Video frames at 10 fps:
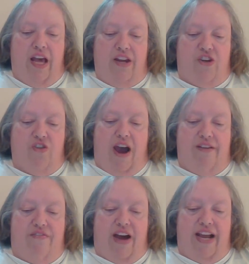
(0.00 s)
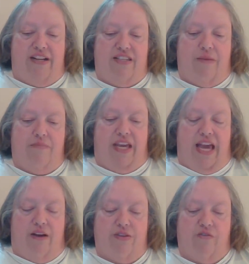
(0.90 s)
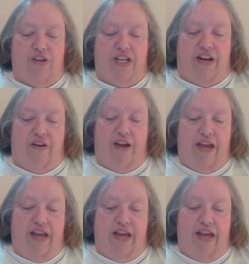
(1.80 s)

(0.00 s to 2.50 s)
to try to find something else for dinner.